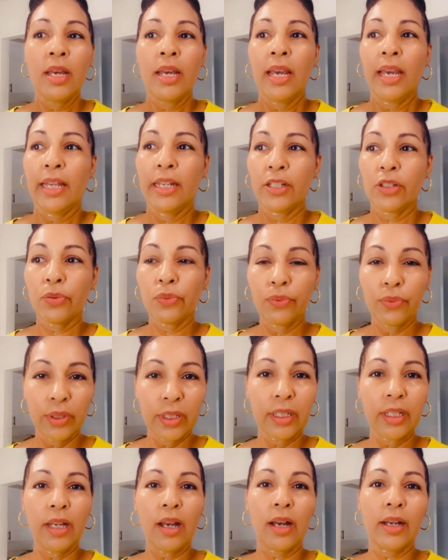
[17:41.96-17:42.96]
and it's
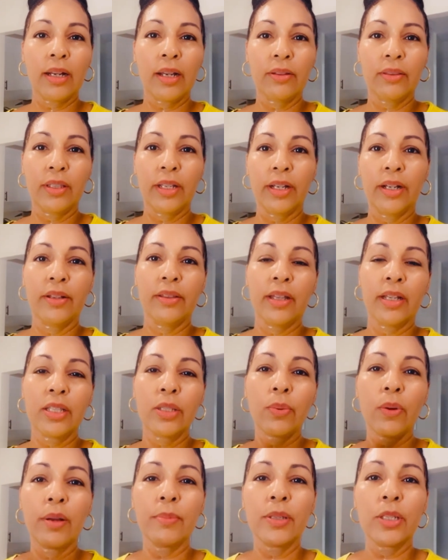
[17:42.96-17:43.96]
really hot out there. That's
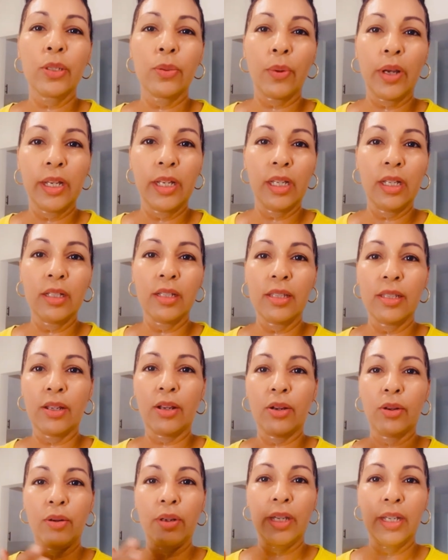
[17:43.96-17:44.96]
why I'm sweating,
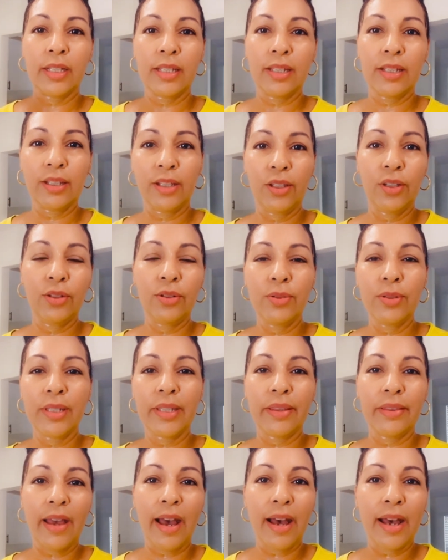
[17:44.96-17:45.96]
so excuse
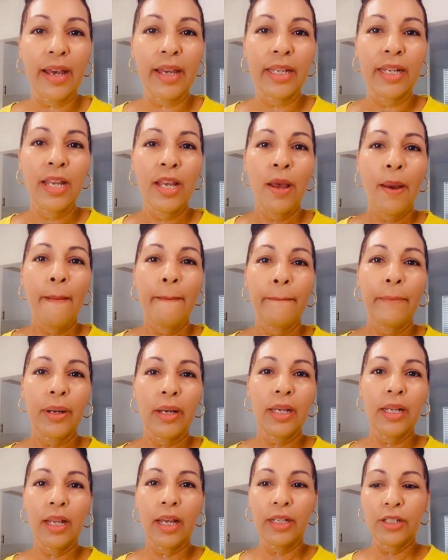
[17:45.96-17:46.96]
that.
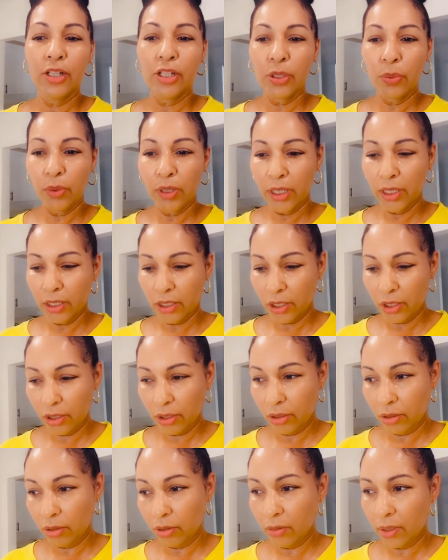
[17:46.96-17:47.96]
But I just wanted
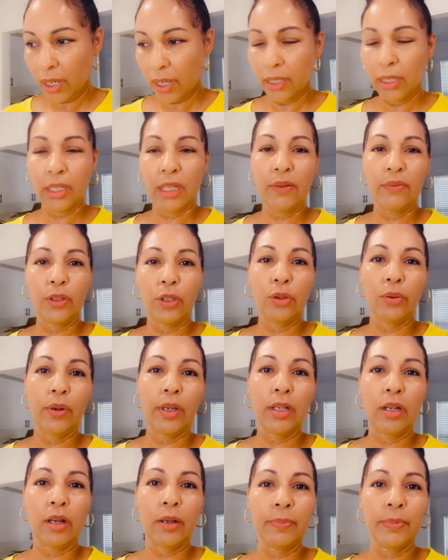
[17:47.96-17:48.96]
to kind of give you
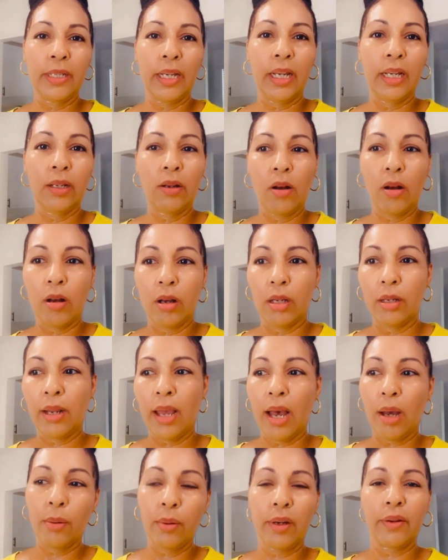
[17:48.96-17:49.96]
an update on
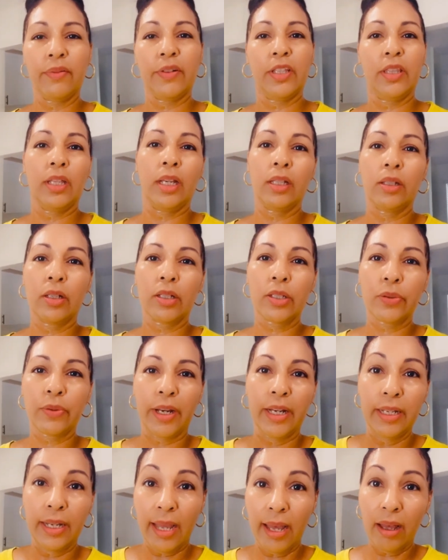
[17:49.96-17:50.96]
how everything looks
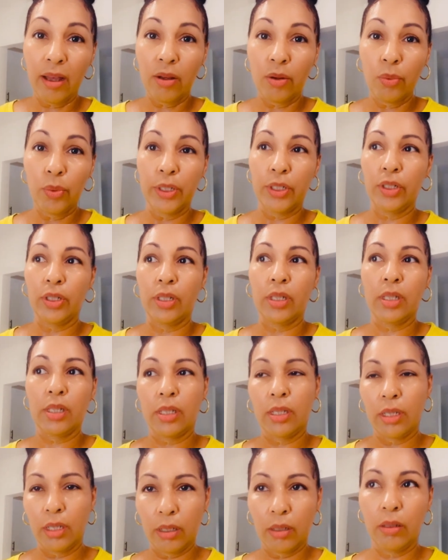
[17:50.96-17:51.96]
right now, which is
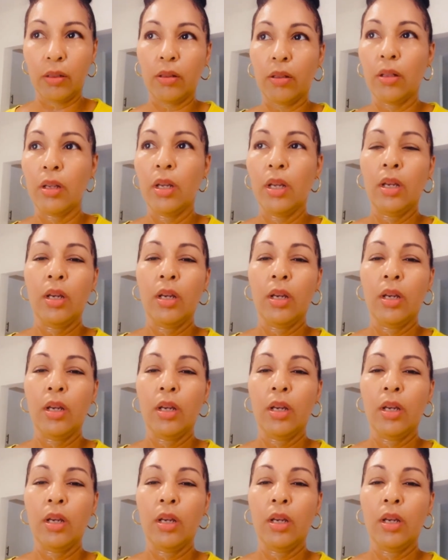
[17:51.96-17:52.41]
still,